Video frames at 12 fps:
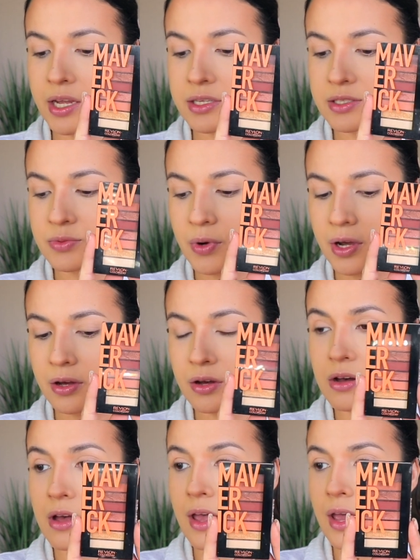as
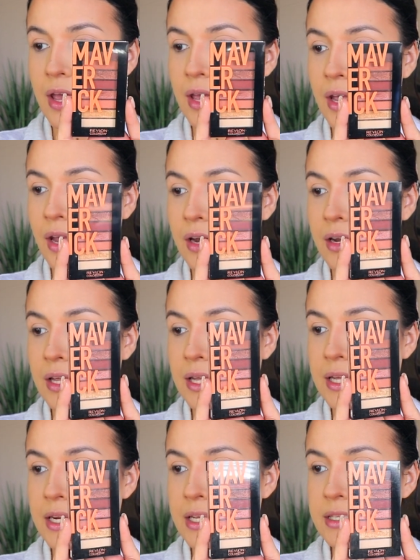well, and
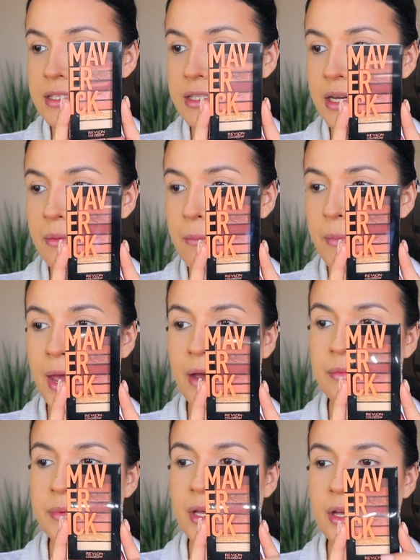it is the
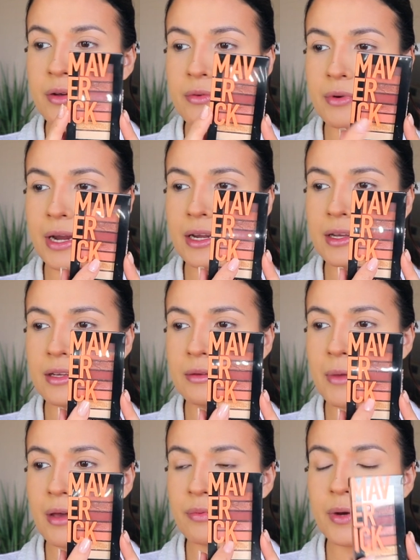Maverick,
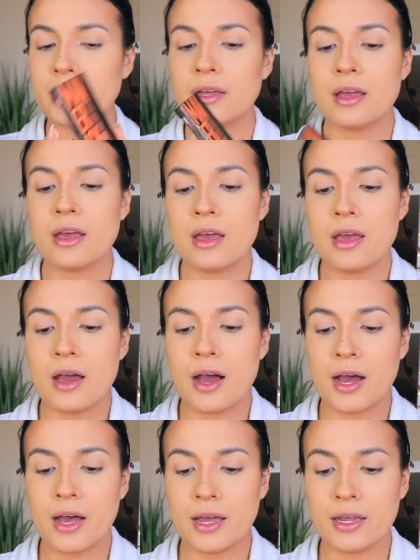Maverick?
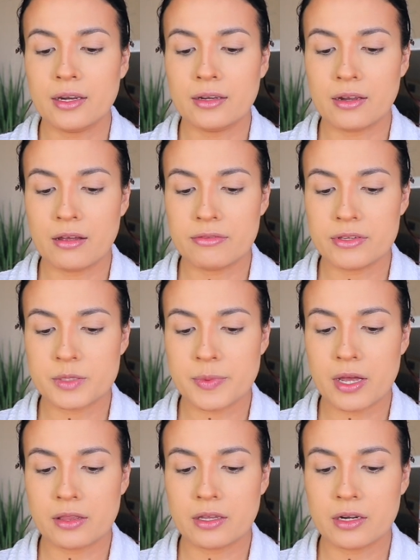I love this
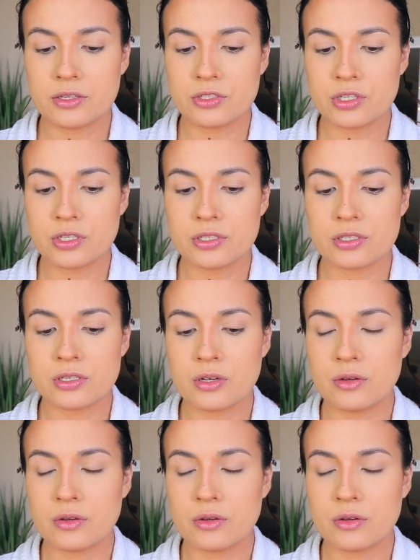palette. It's just